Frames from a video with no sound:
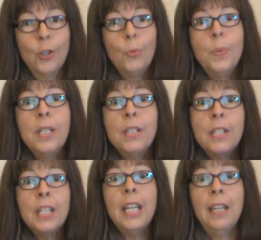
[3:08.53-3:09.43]
to be
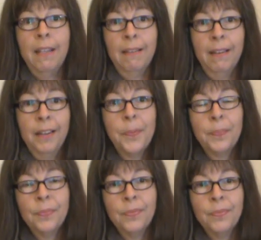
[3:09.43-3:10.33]
seen
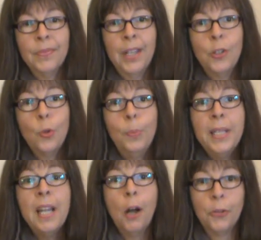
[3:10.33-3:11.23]
and to
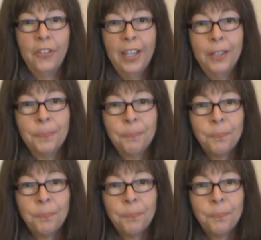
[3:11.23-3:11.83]
be out there.